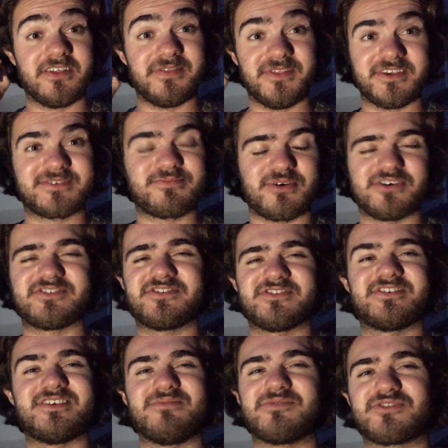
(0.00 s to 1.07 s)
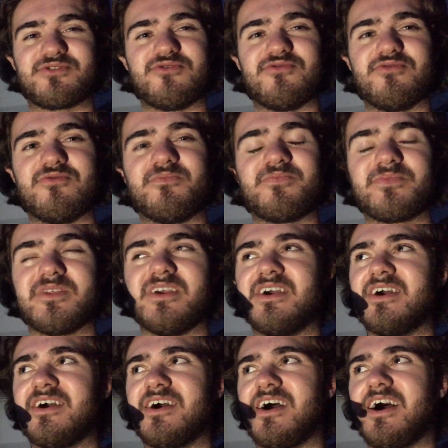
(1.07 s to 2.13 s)
this person seems cool.
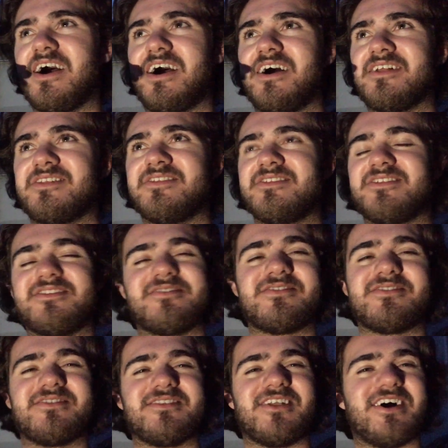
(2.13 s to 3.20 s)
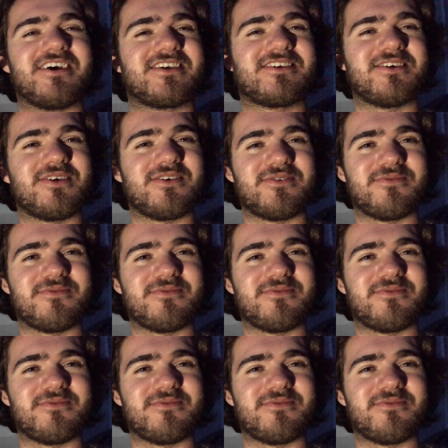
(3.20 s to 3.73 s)
And like,